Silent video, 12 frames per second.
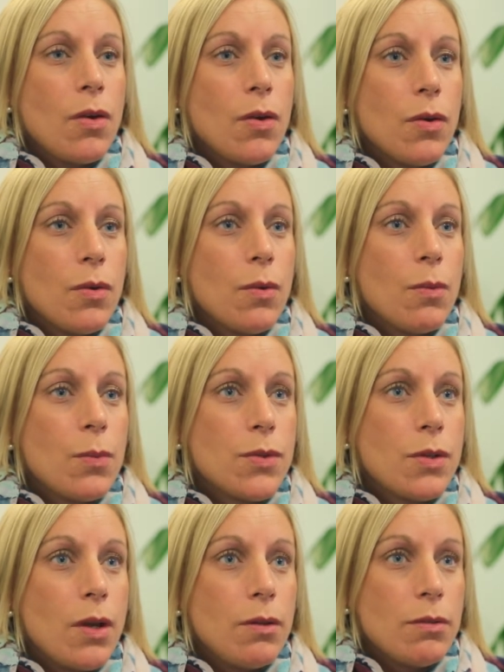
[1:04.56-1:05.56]
who
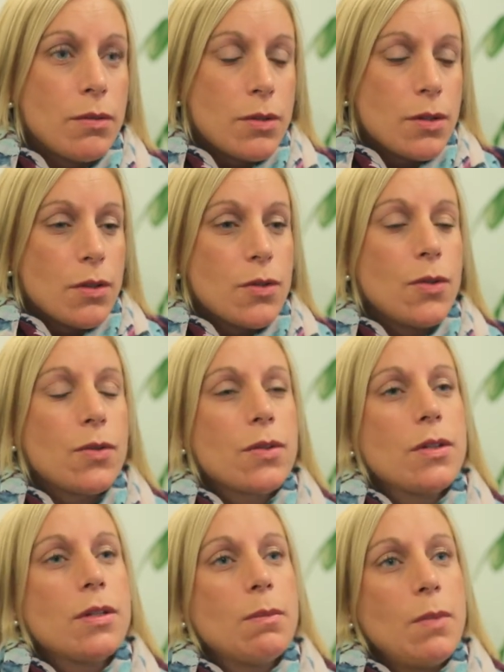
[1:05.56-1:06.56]
was known to the
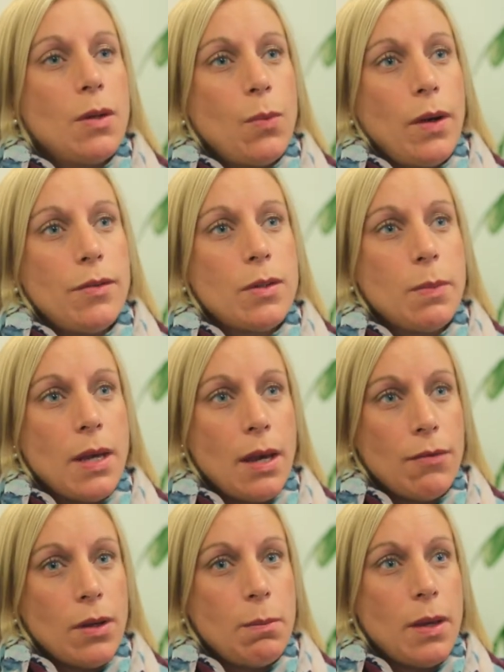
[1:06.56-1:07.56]
doctors and midwives to be
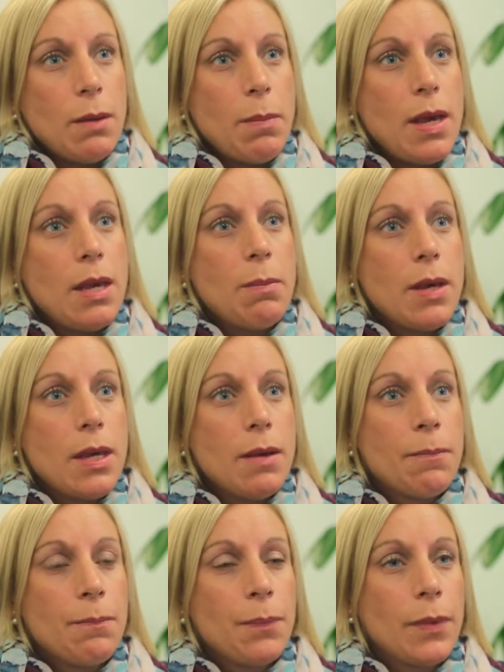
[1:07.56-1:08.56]
having a big
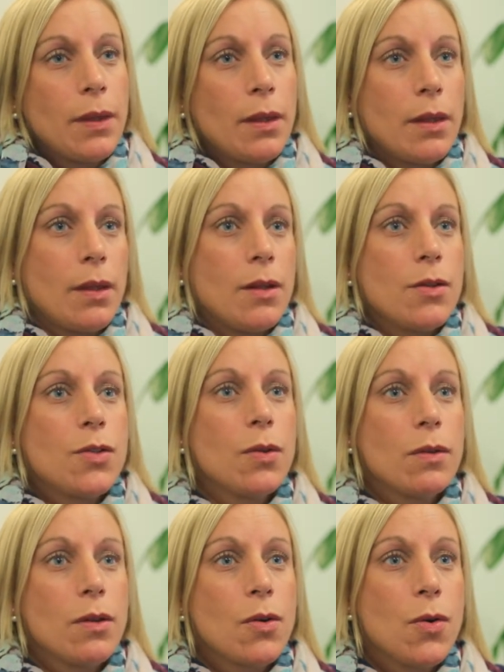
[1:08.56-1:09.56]
baby.
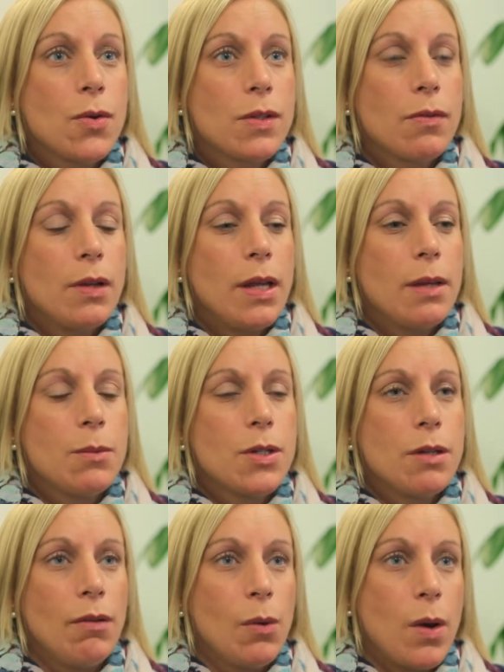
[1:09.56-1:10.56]
During the course of the labour,
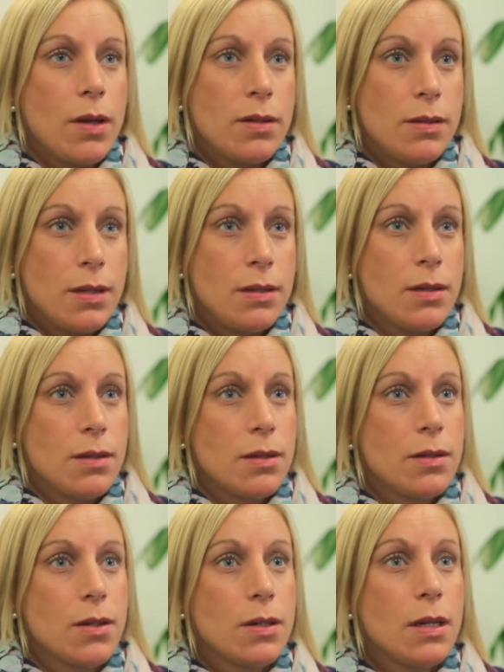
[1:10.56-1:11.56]
she required
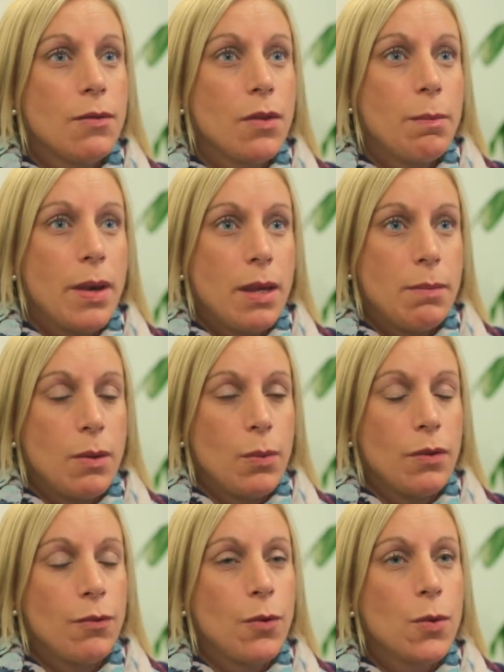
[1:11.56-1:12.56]
assistance to deliver the baby
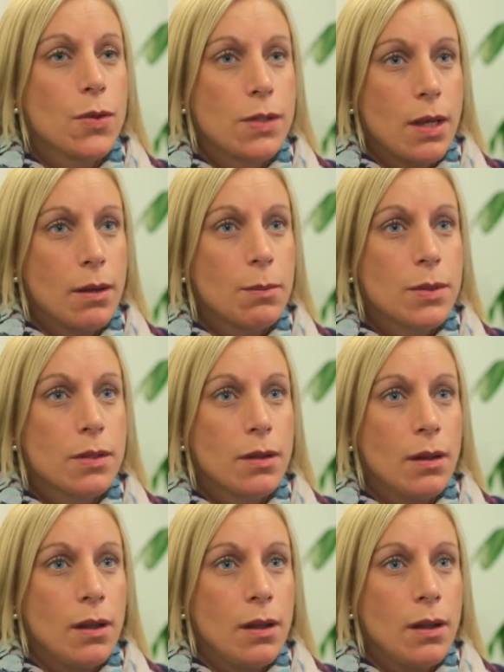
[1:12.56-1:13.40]
with forceps.